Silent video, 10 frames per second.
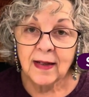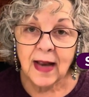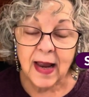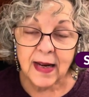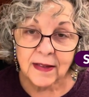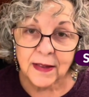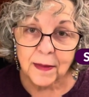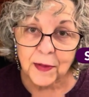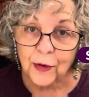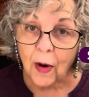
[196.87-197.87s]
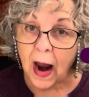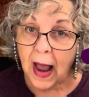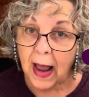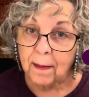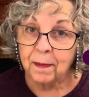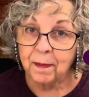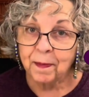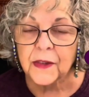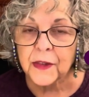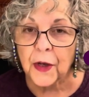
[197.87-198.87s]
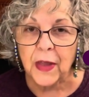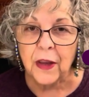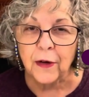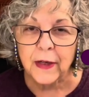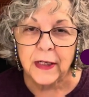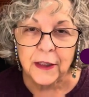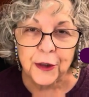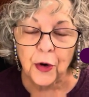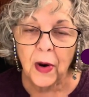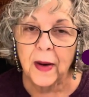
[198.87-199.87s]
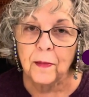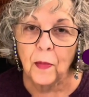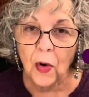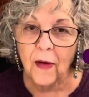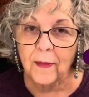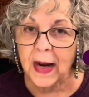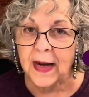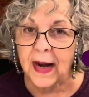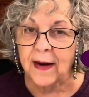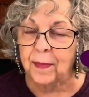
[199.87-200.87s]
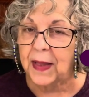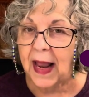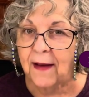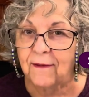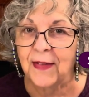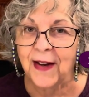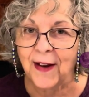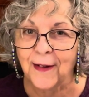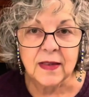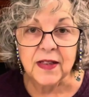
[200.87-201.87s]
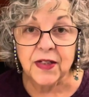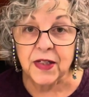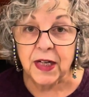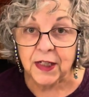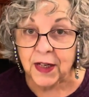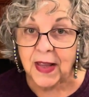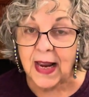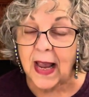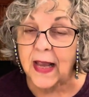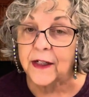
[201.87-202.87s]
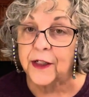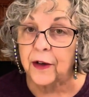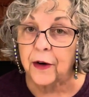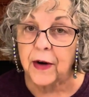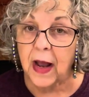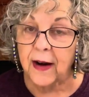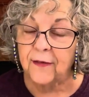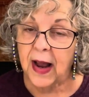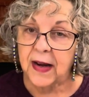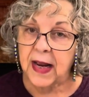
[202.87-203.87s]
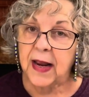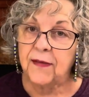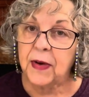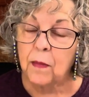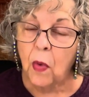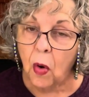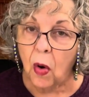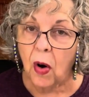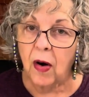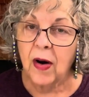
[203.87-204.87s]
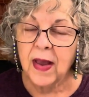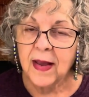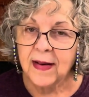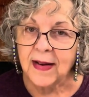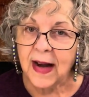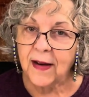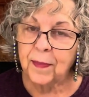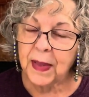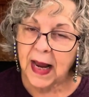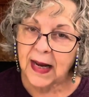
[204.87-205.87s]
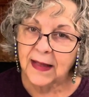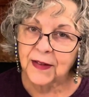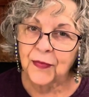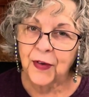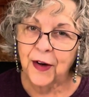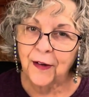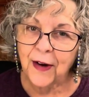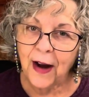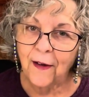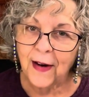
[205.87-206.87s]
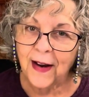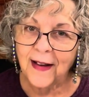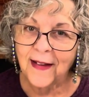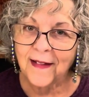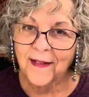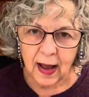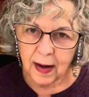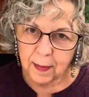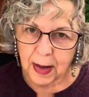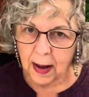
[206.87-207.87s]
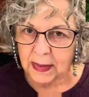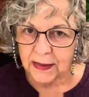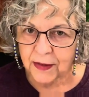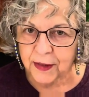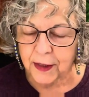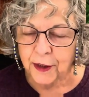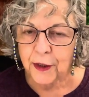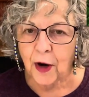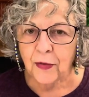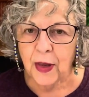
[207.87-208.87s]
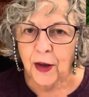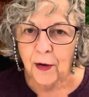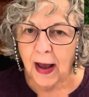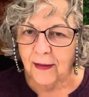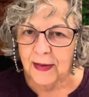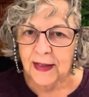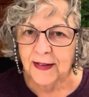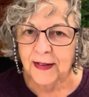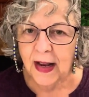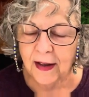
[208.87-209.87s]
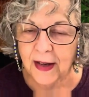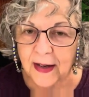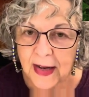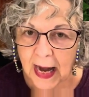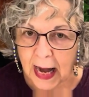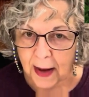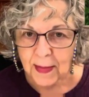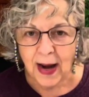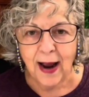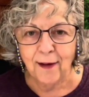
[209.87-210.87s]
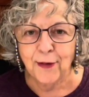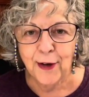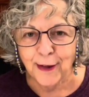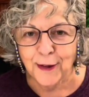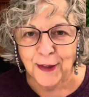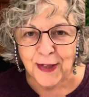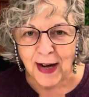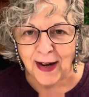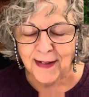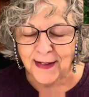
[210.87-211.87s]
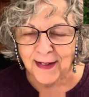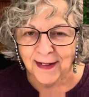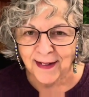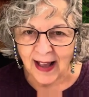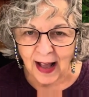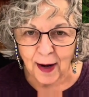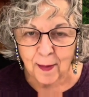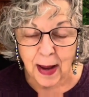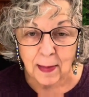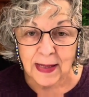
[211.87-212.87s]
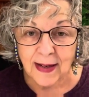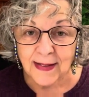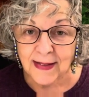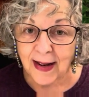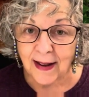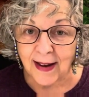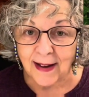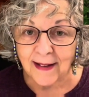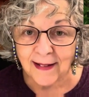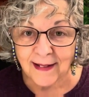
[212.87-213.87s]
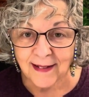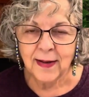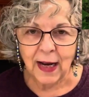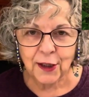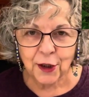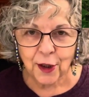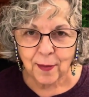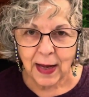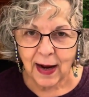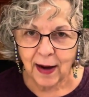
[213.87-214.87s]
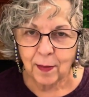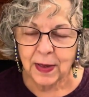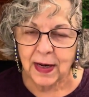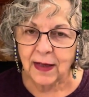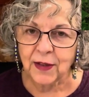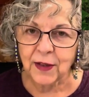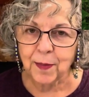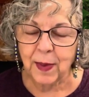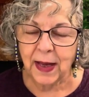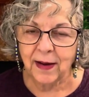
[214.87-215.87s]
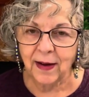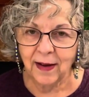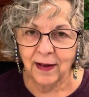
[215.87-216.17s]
like and subscribe so that you can enjoy more of my native plant videos. Stick to the end to learn how to find even more native plants for your area. Alabamans, did you know that you have an azalea named after your state? Alabama azalea. Not sure about how to pronounce this, but